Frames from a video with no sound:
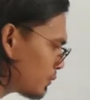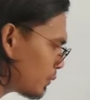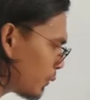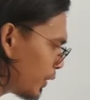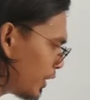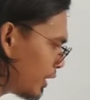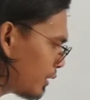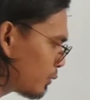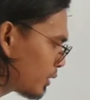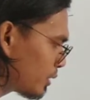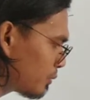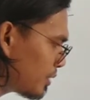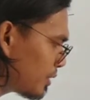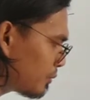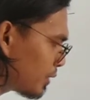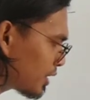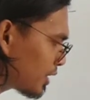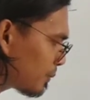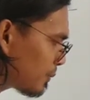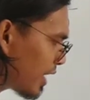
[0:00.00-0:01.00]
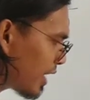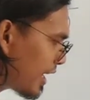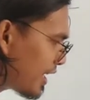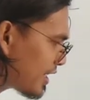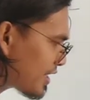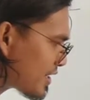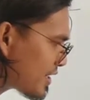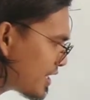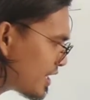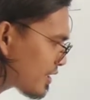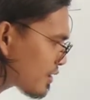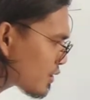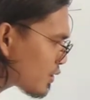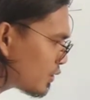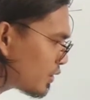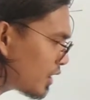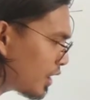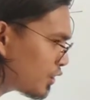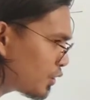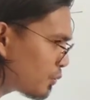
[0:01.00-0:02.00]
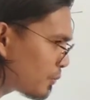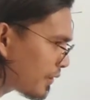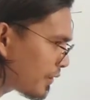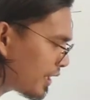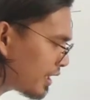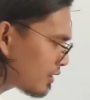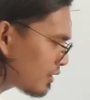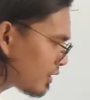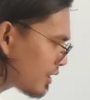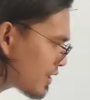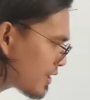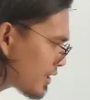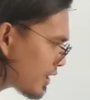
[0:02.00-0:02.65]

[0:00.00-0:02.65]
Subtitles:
we will be multiplying 6 to the numerator.